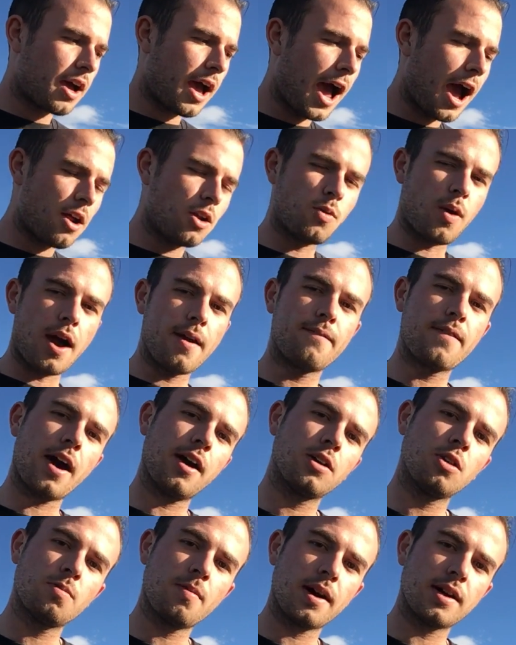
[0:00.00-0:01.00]
how do I
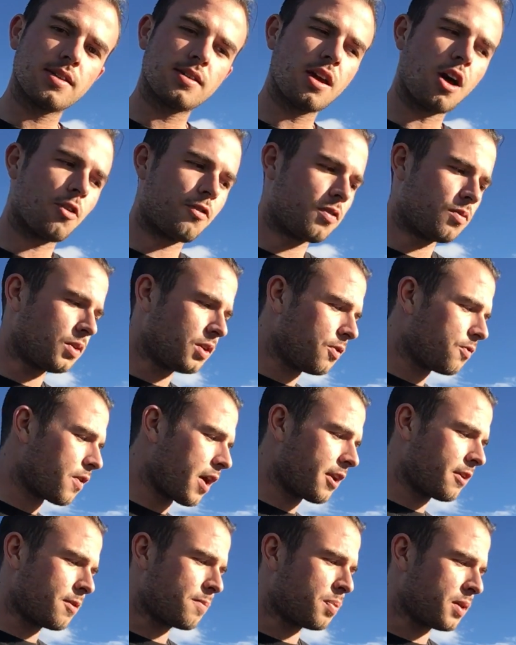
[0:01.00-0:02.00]
value myself? And when you
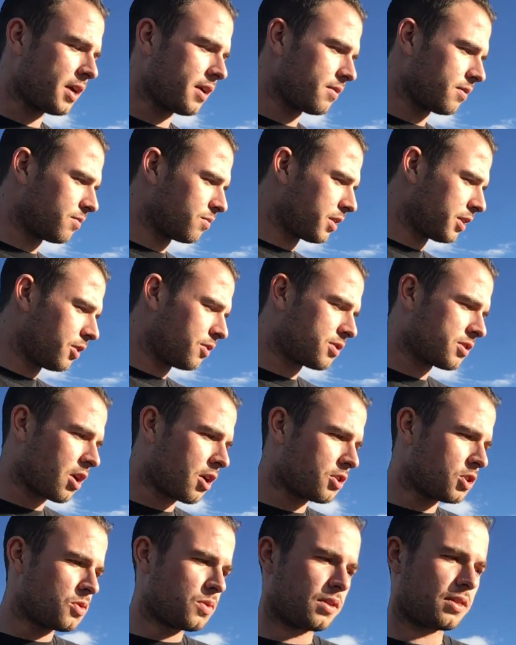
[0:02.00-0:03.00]
find your place, when you
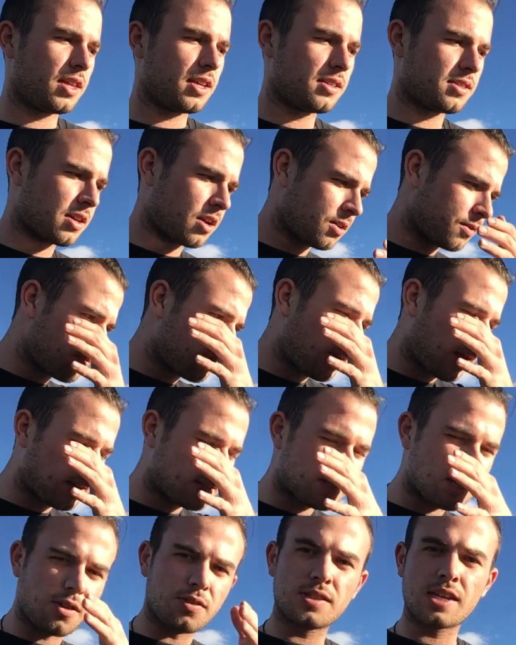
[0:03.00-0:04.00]
start doing things that are
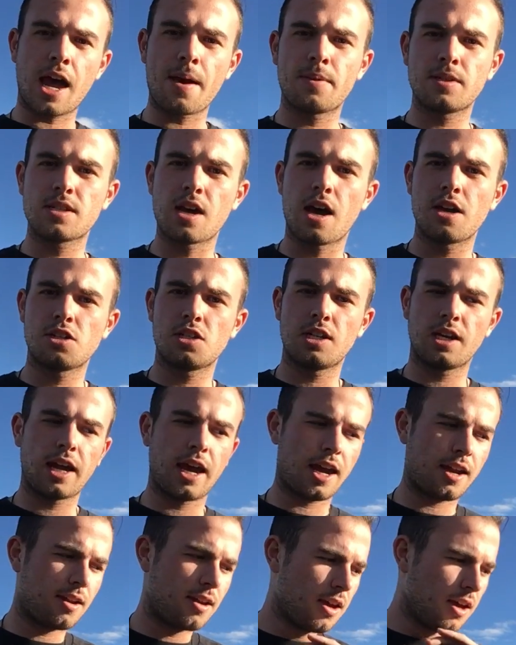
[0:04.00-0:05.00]
like
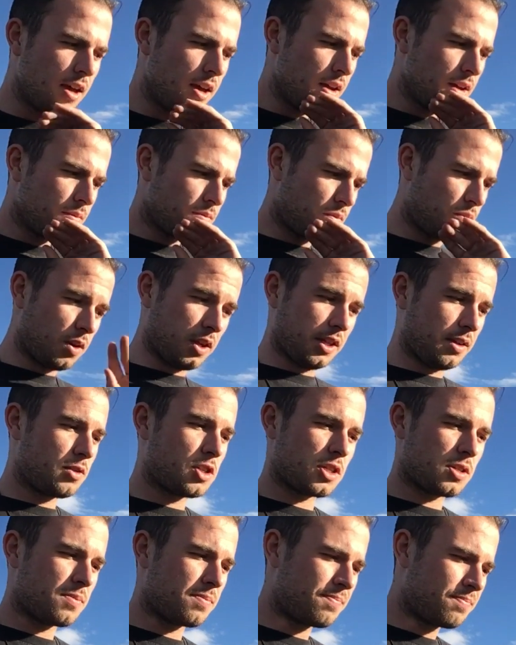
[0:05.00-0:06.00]
self-sabotaging and really
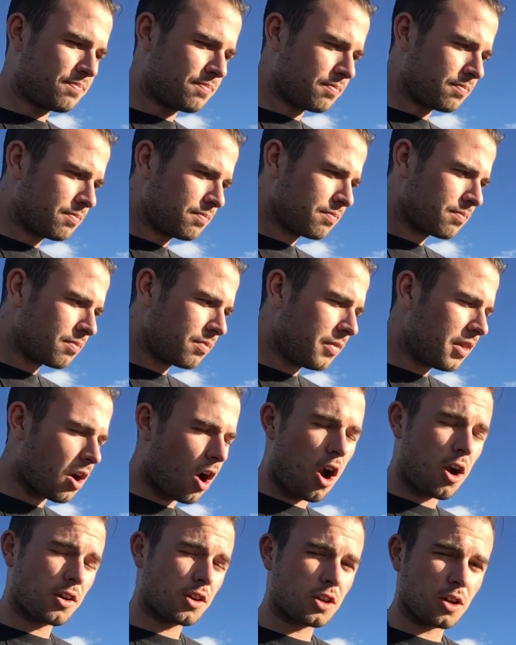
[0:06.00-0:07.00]
just
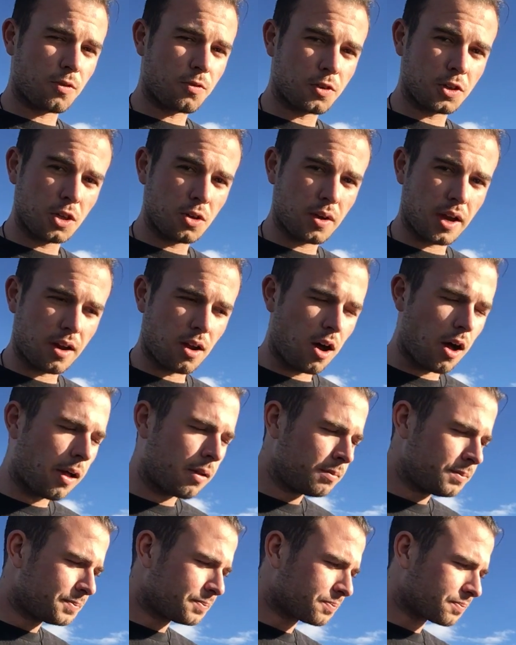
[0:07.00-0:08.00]
aren't good for you at
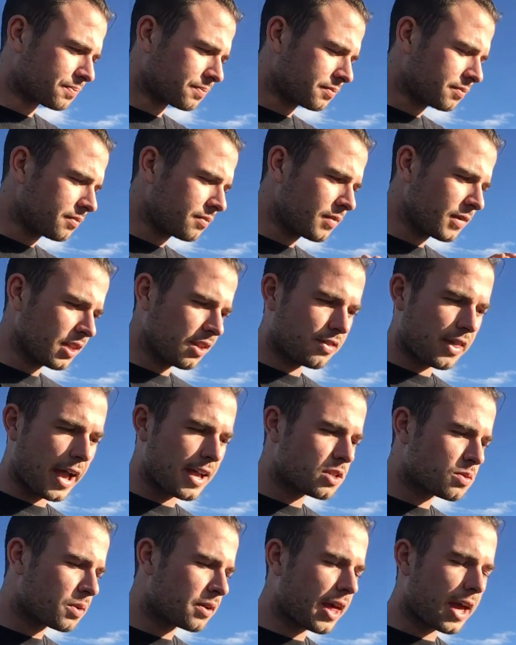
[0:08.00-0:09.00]
all,
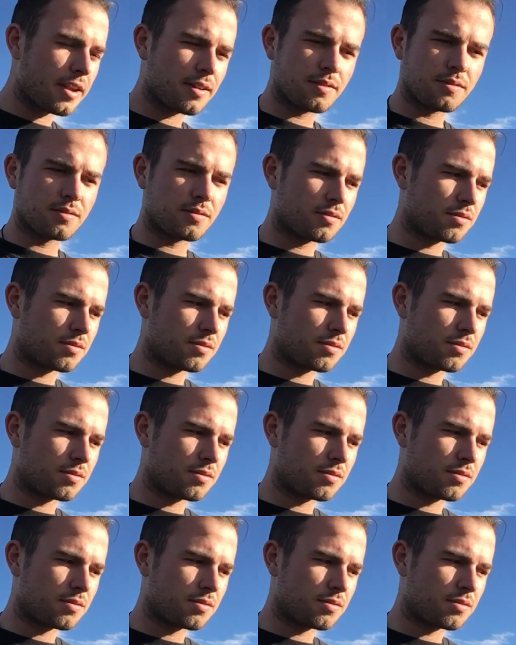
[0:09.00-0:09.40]
that's where that